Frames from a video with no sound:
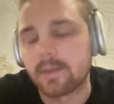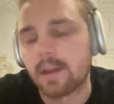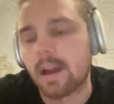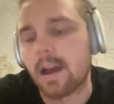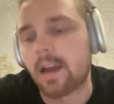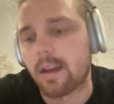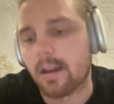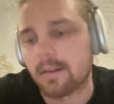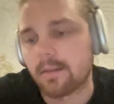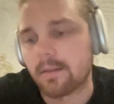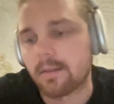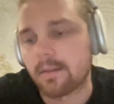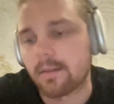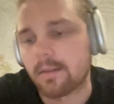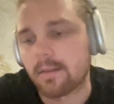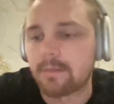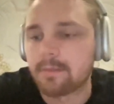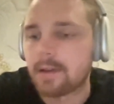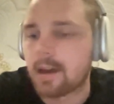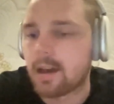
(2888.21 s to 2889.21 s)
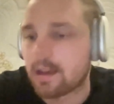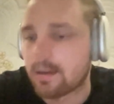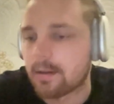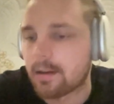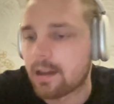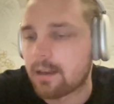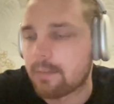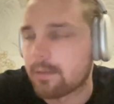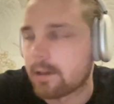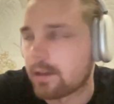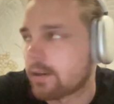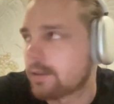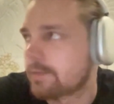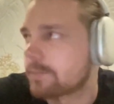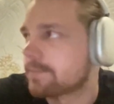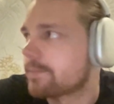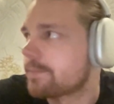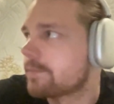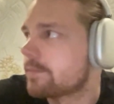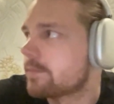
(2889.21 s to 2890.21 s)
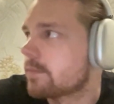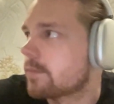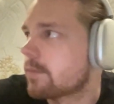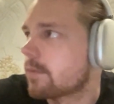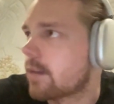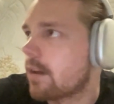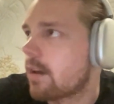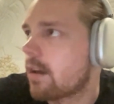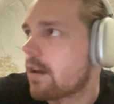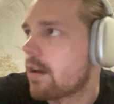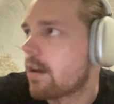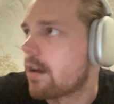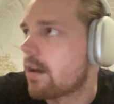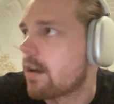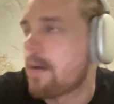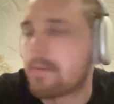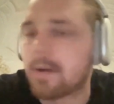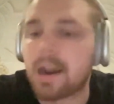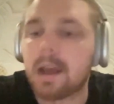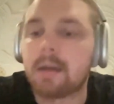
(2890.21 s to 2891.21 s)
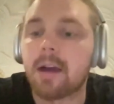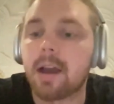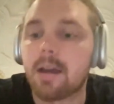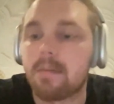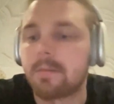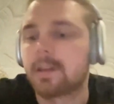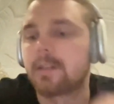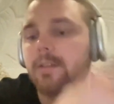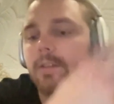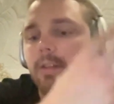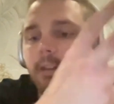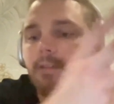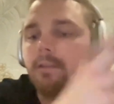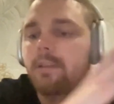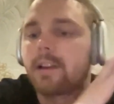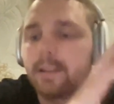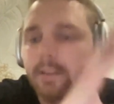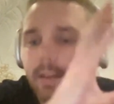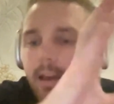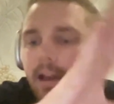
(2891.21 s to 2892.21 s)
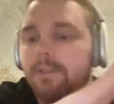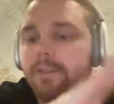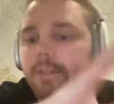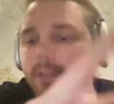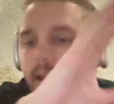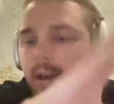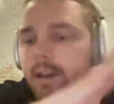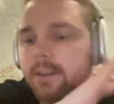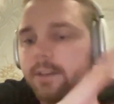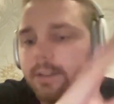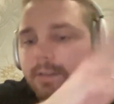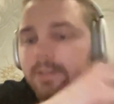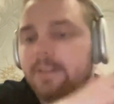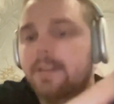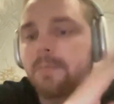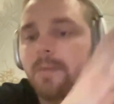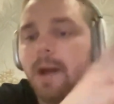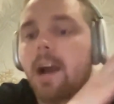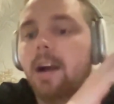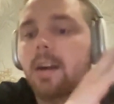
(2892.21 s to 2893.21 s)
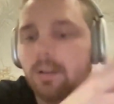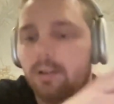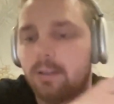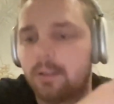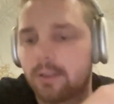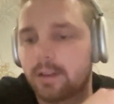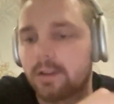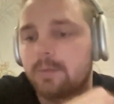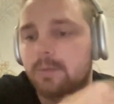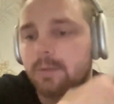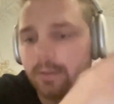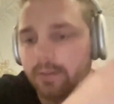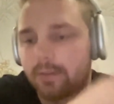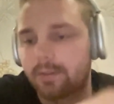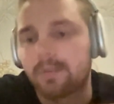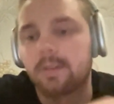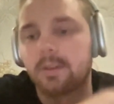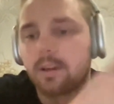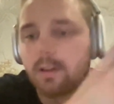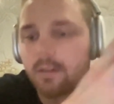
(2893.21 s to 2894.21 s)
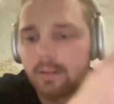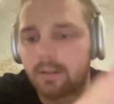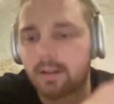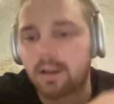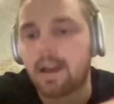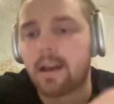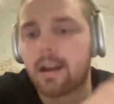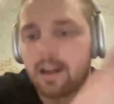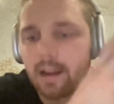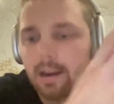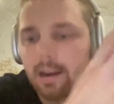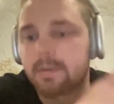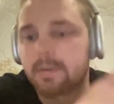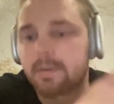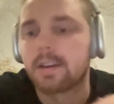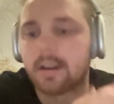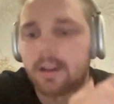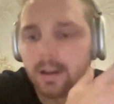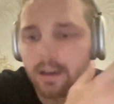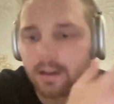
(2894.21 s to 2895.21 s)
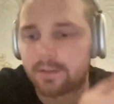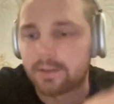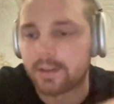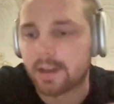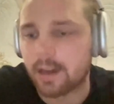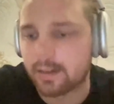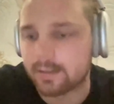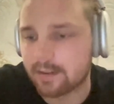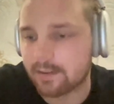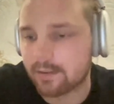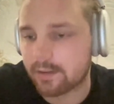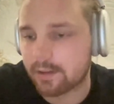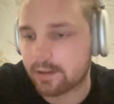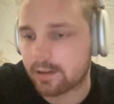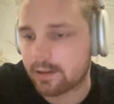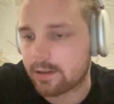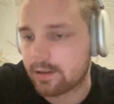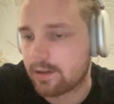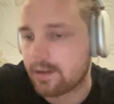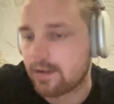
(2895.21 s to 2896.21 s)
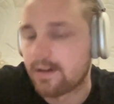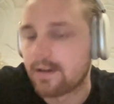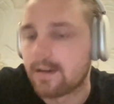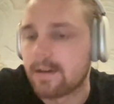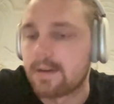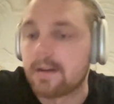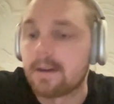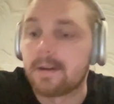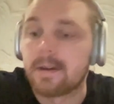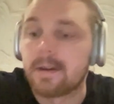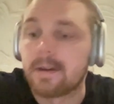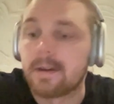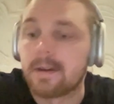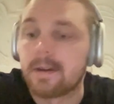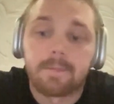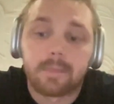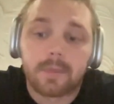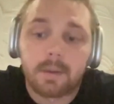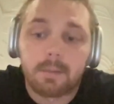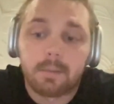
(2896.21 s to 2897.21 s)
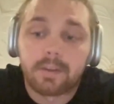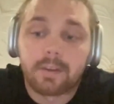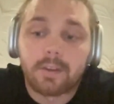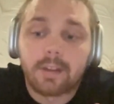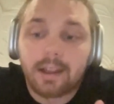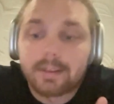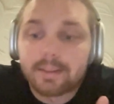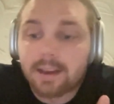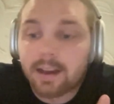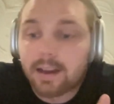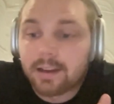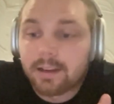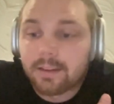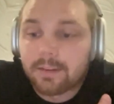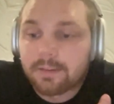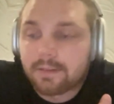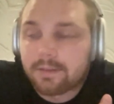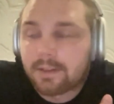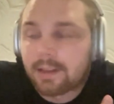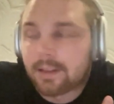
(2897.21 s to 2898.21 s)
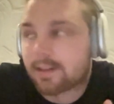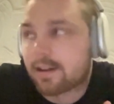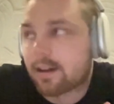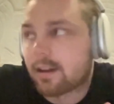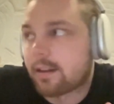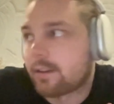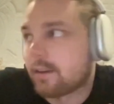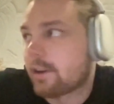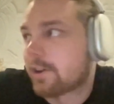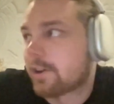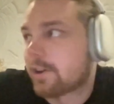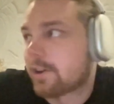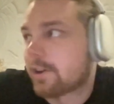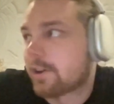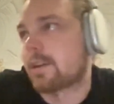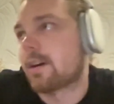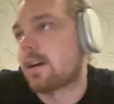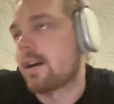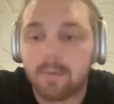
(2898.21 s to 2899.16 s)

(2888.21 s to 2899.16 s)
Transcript: Yeah. Alameda. But I mean, generally the FTX debacle that was, you know, Alameda, FTX, everything. But so that's kind of the argument.